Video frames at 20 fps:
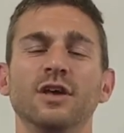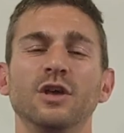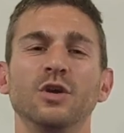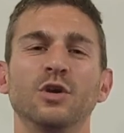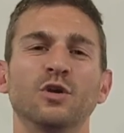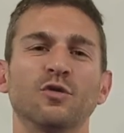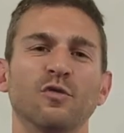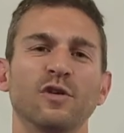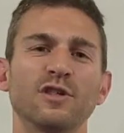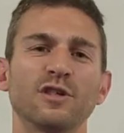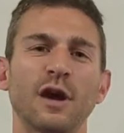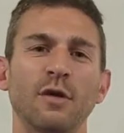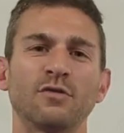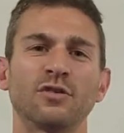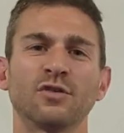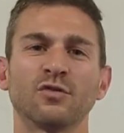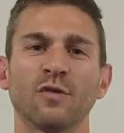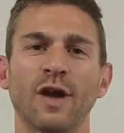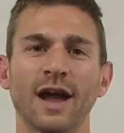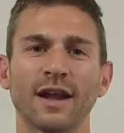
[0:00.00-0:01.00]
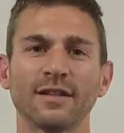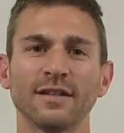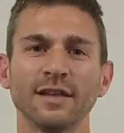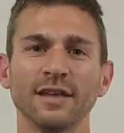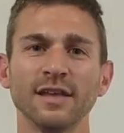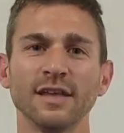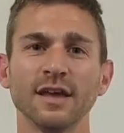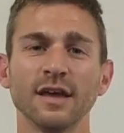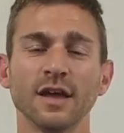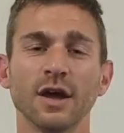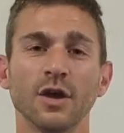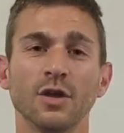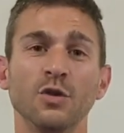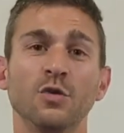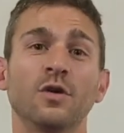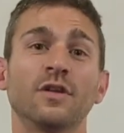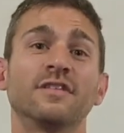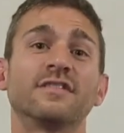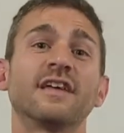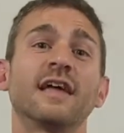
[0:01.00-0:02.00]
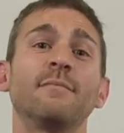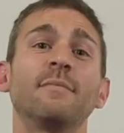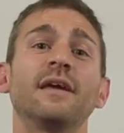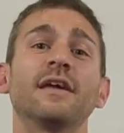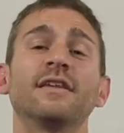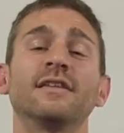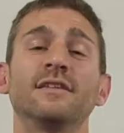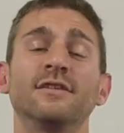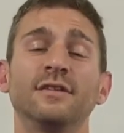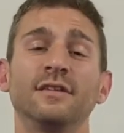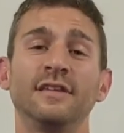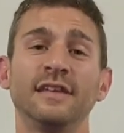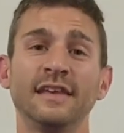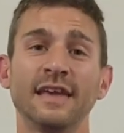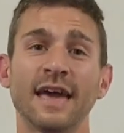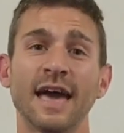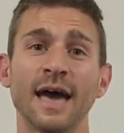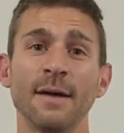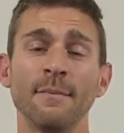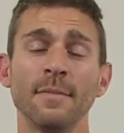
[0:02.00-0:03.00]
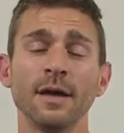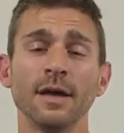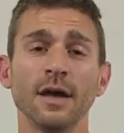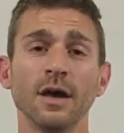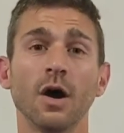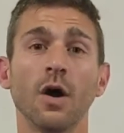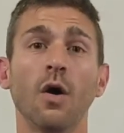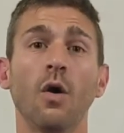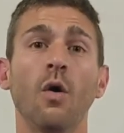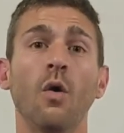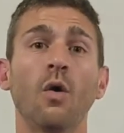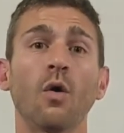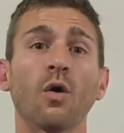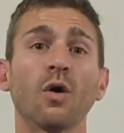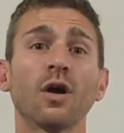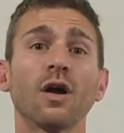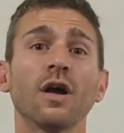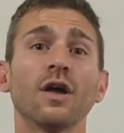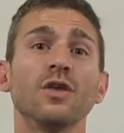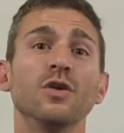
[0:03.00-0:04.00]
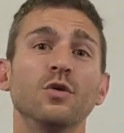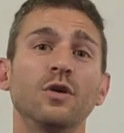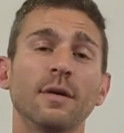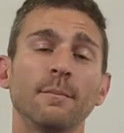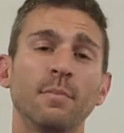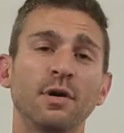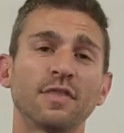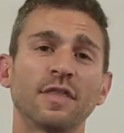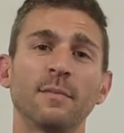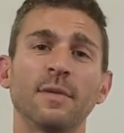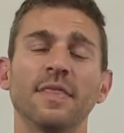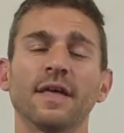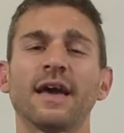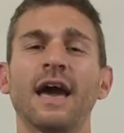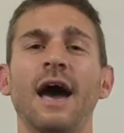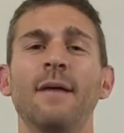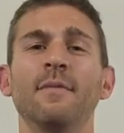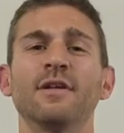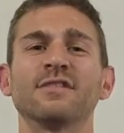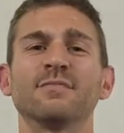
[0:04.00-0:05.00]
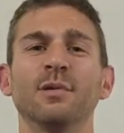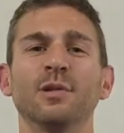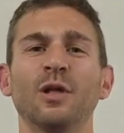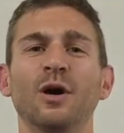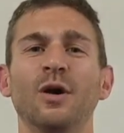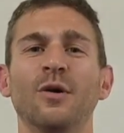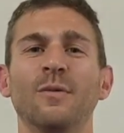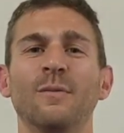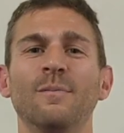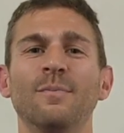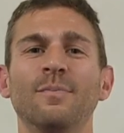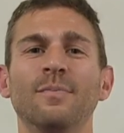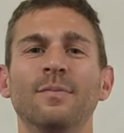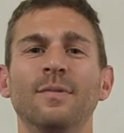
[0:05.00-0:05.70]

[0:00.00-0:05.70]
You can reach out directly, you can send me a DM, or you can put them in the comments below.